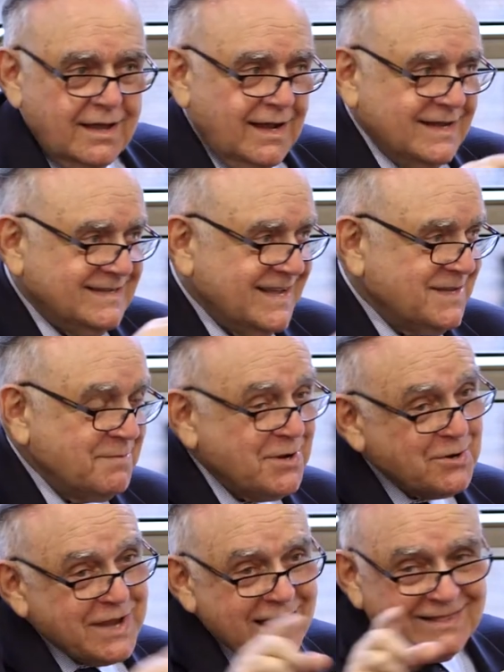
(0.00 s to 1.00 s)
I said to him,
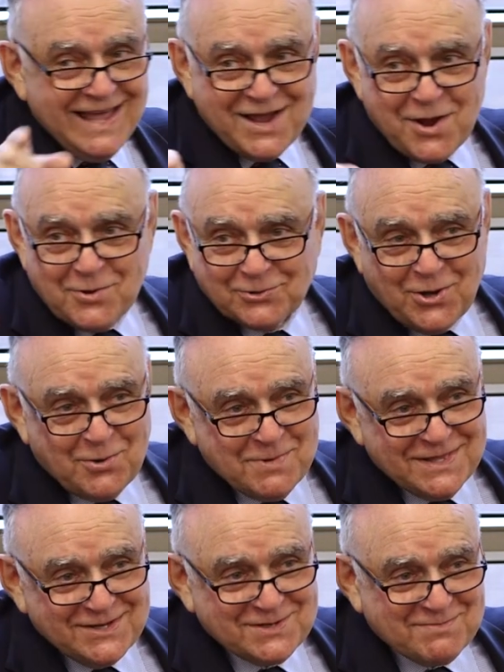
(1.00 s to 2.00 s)
no, Ken Langone told
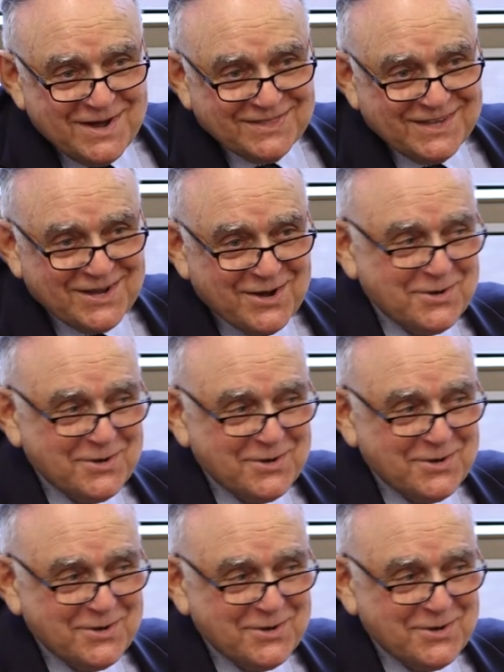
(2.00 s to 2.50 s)
me this a month ago.